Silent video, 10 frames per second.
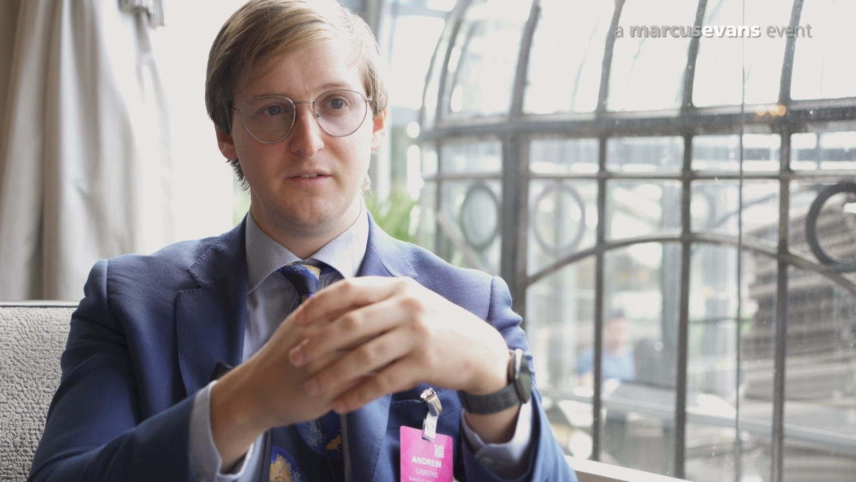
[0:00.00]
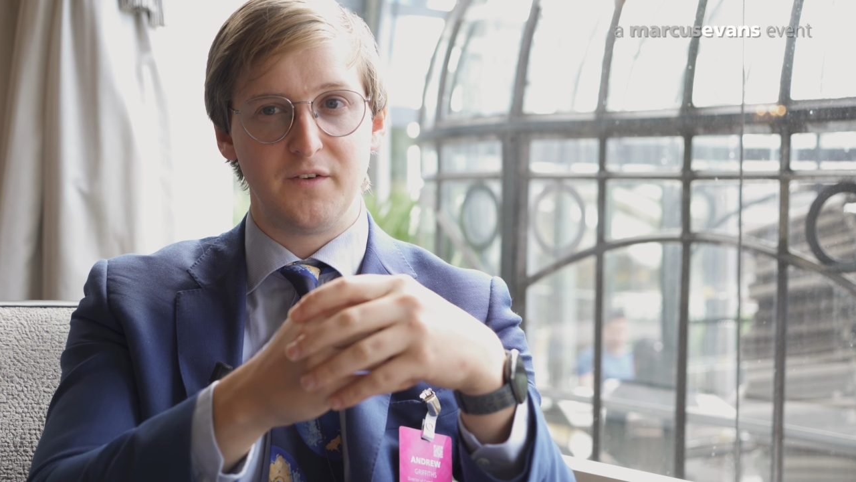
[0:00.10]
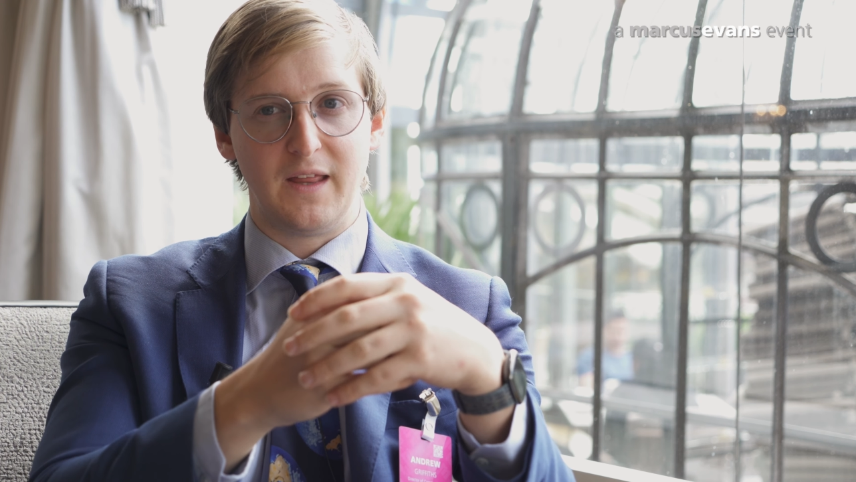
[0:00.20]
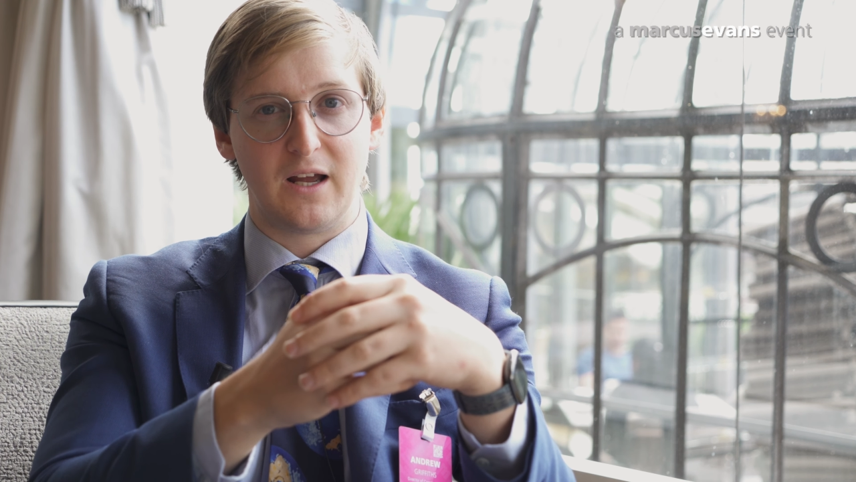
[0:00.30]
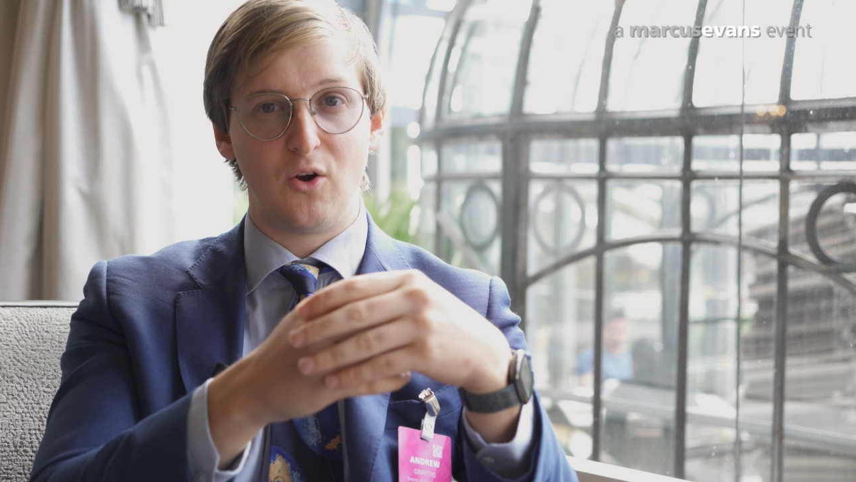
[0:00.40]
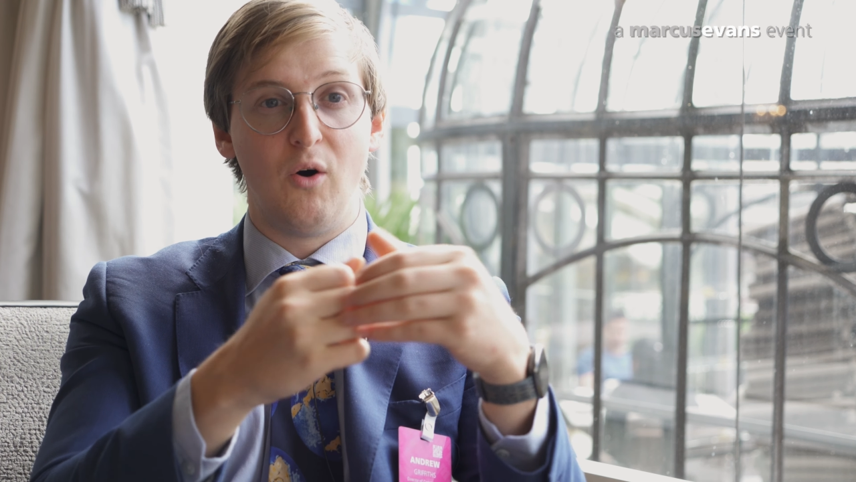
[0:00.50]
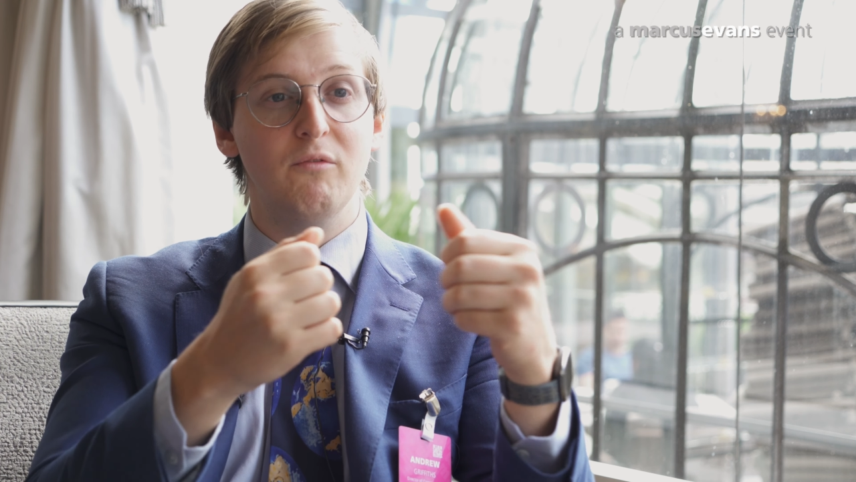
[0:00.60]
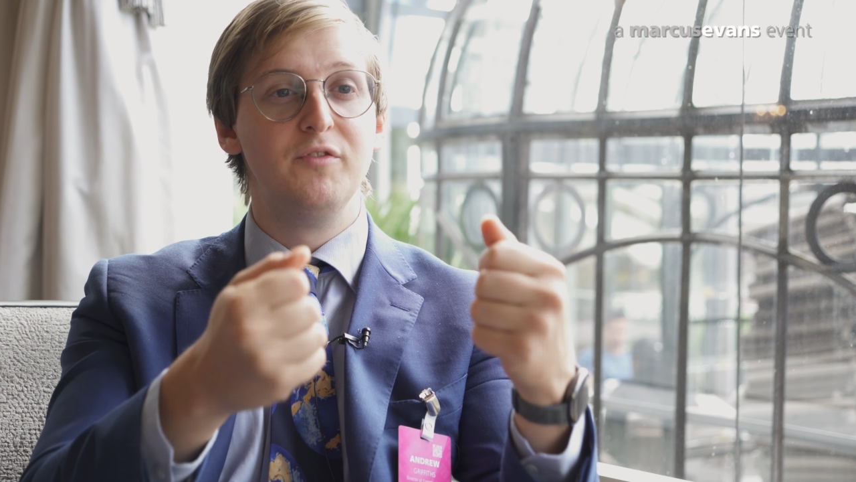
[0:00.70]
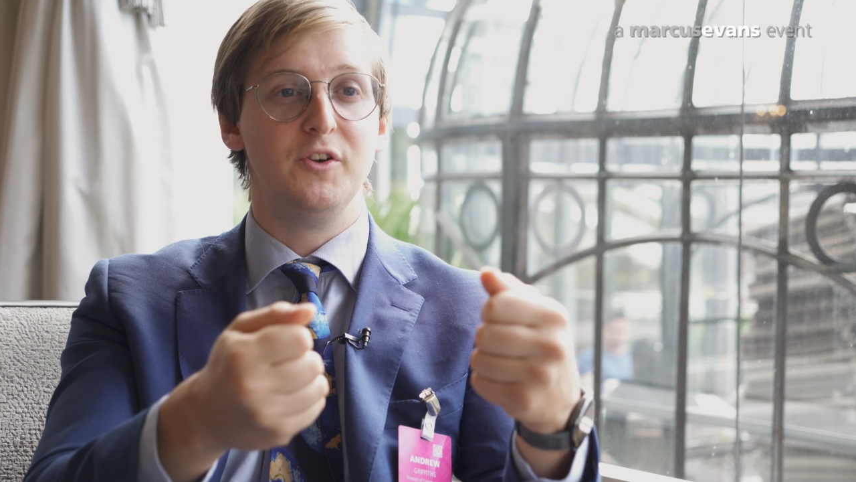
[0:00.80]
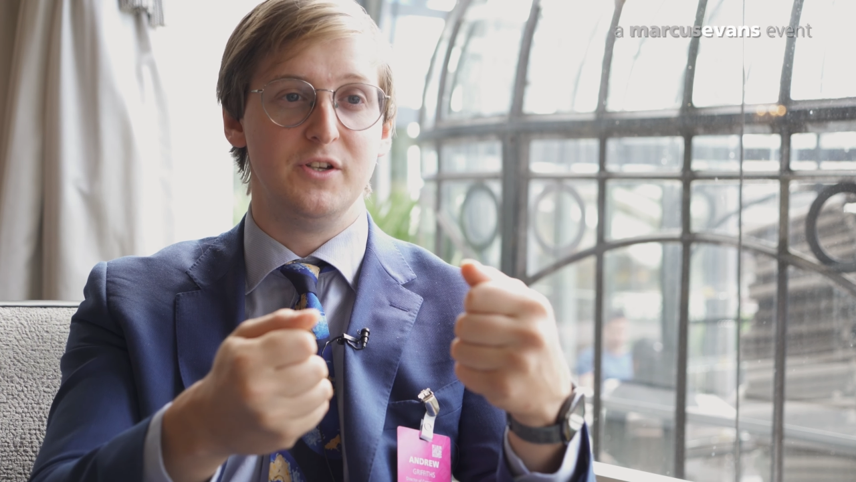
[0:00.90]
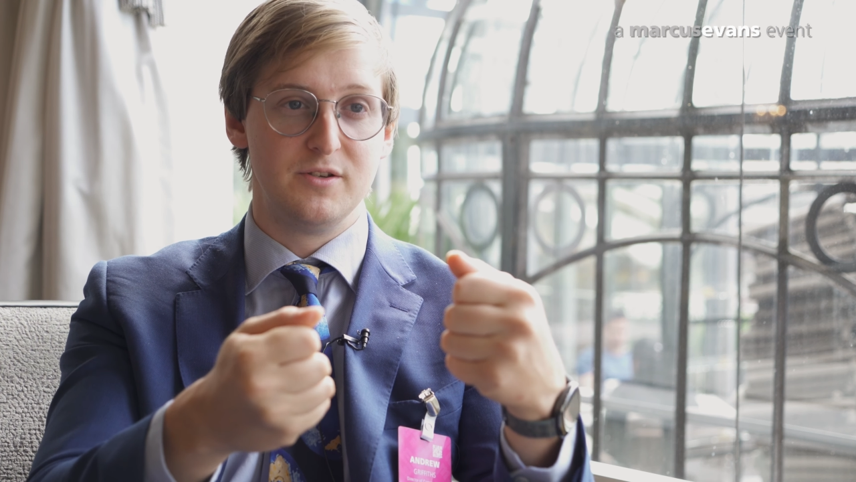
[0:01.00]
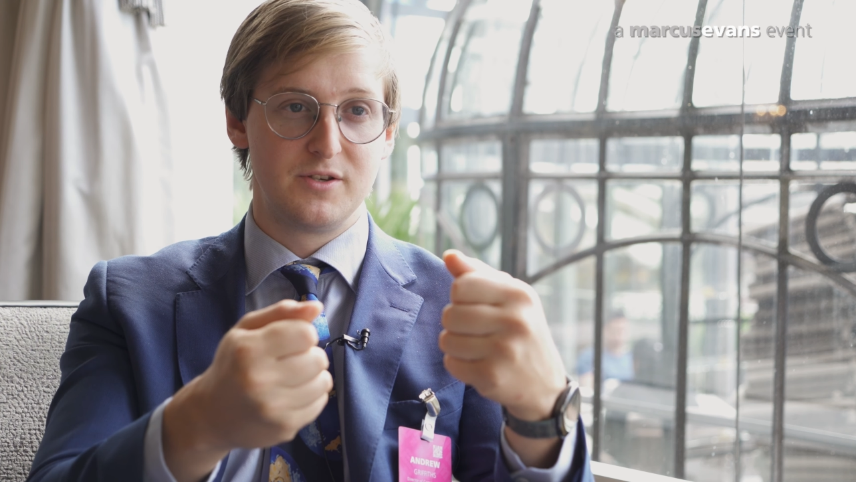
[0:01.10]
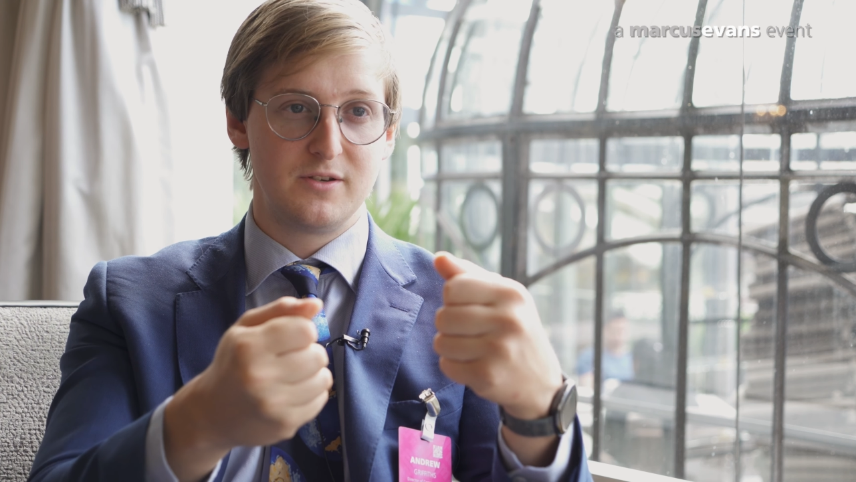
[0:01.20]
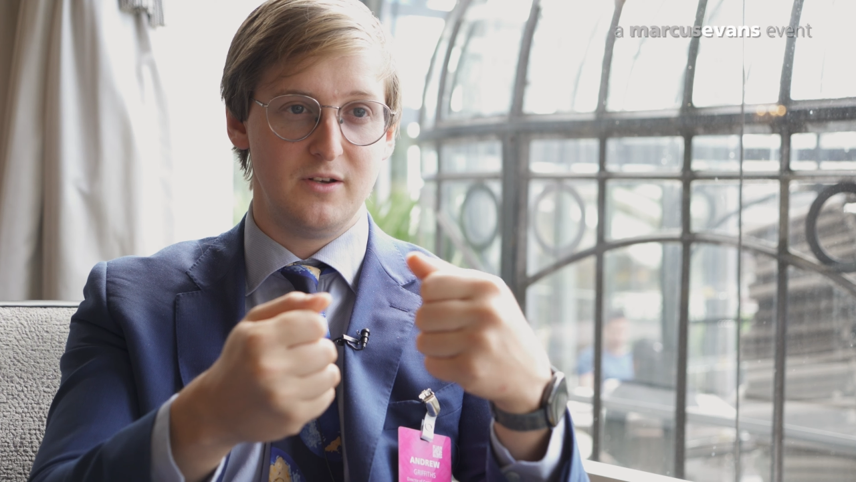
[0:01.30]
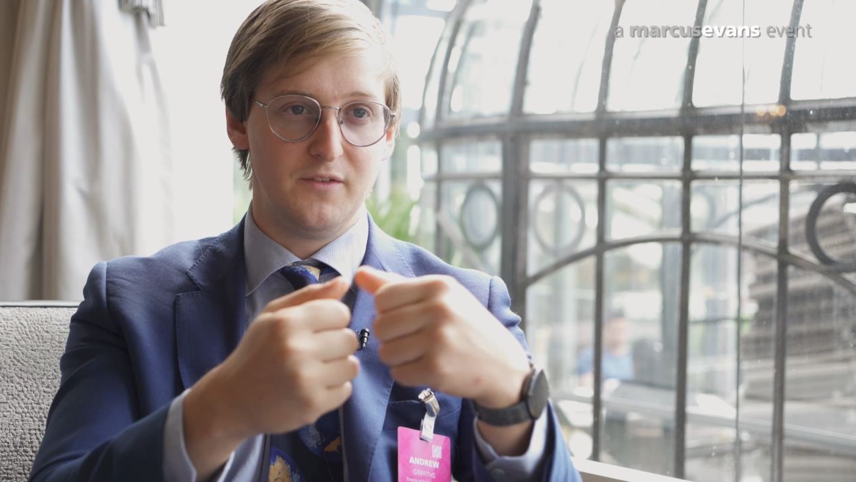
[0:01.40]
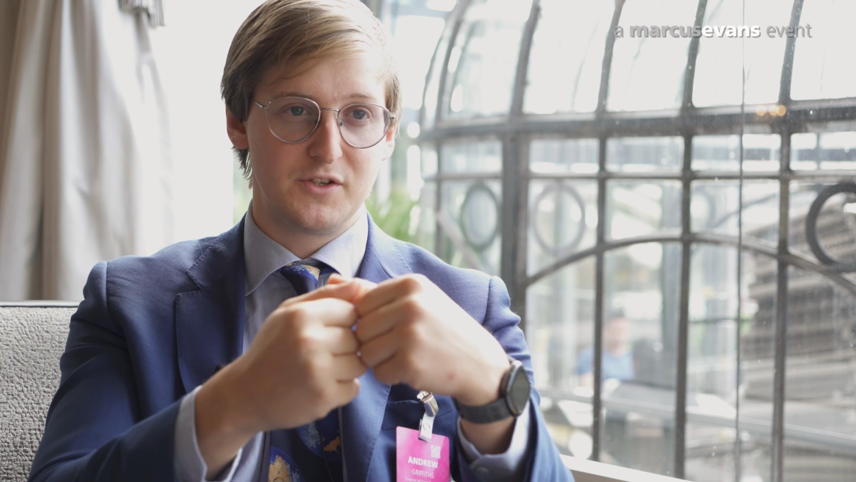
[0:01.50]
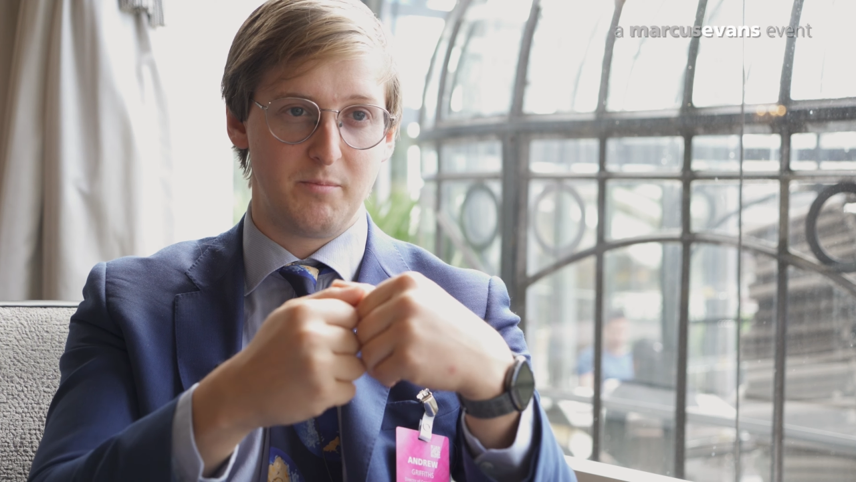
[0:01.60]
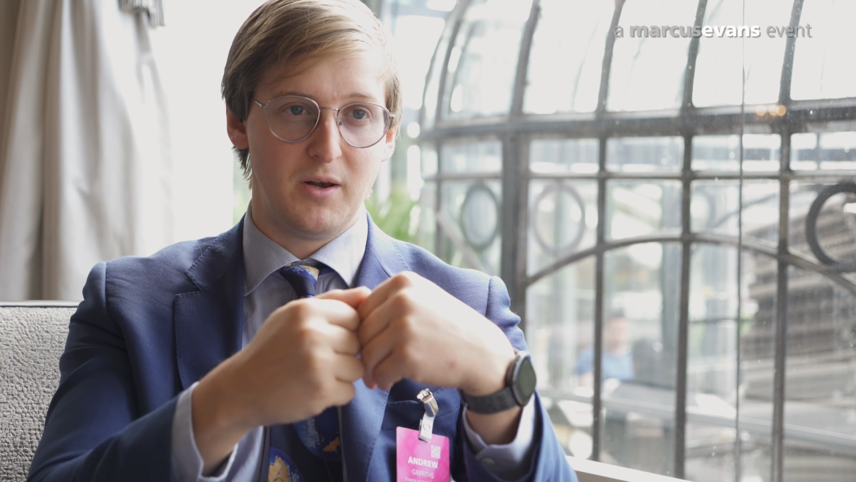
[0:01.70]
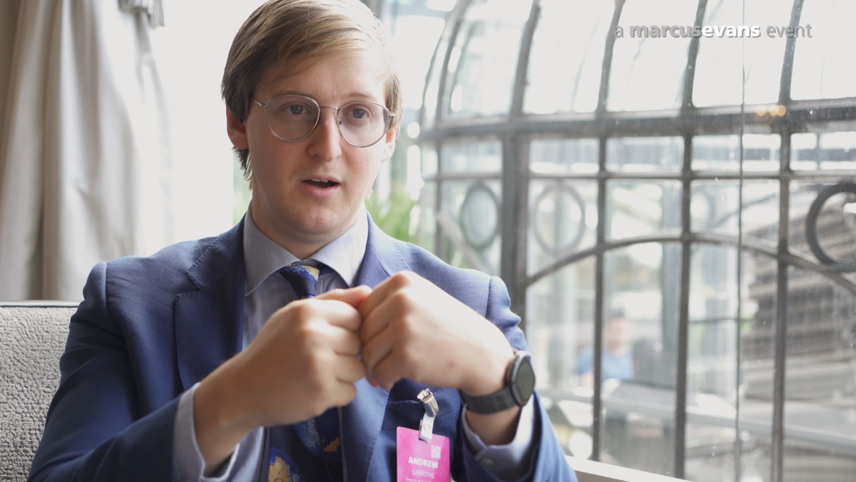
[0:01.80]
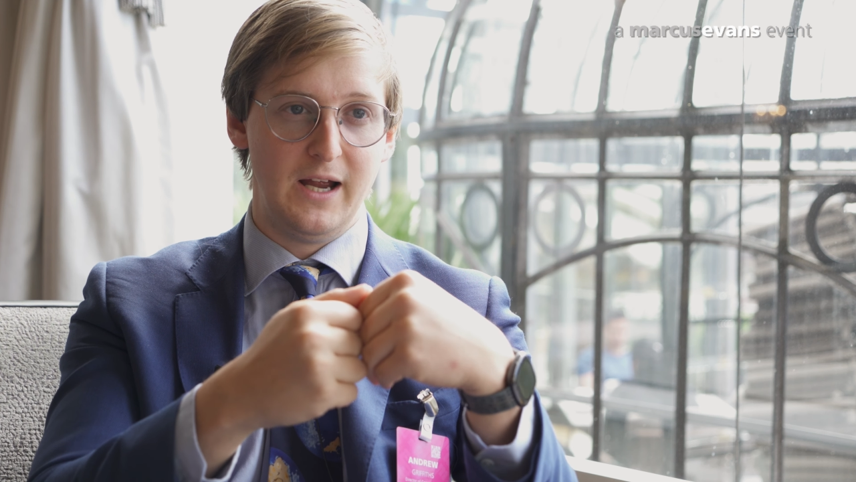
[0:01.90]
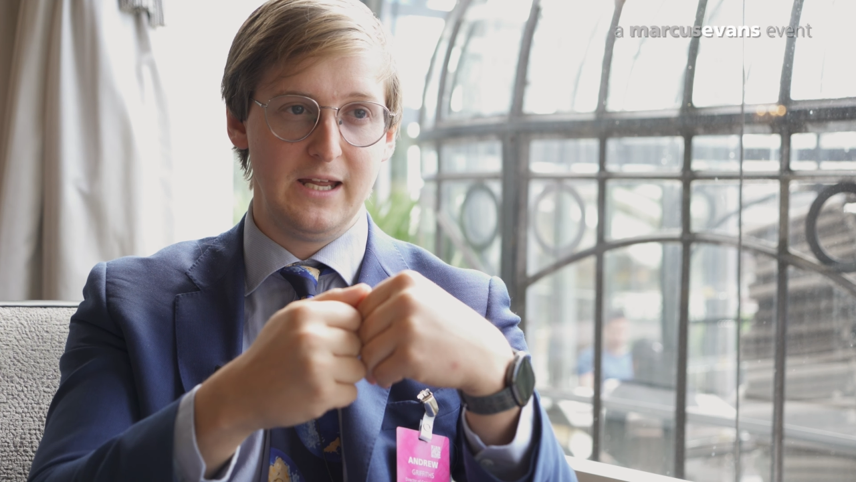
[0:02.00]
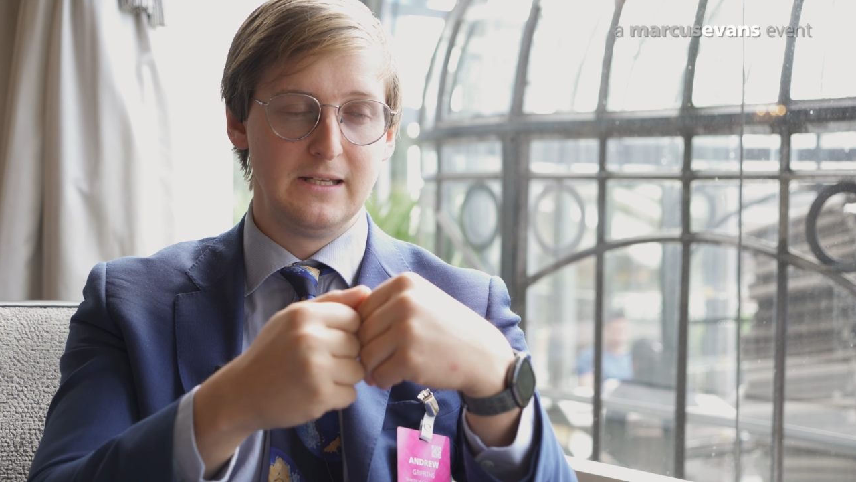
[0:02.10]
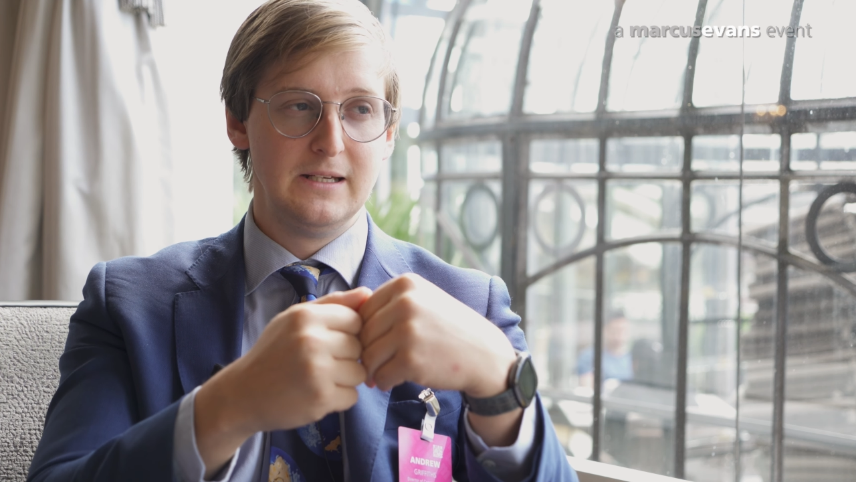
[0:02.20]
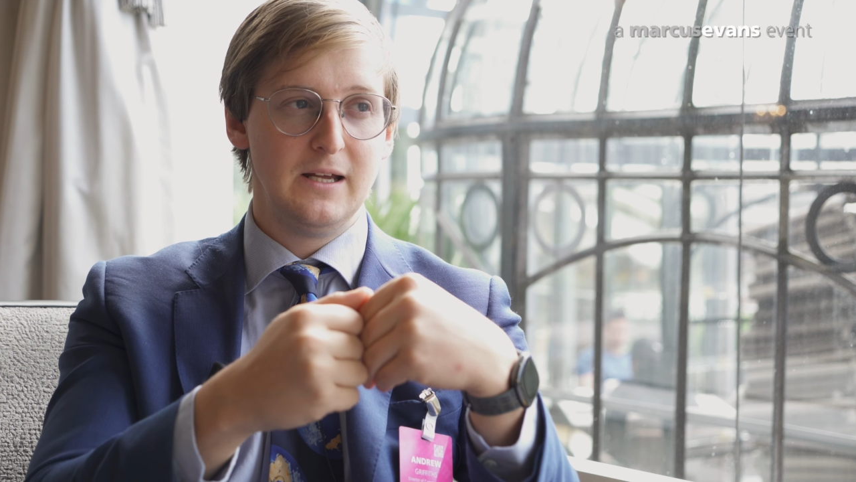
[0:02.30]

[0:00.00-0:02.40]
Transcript: for that confidence of supply,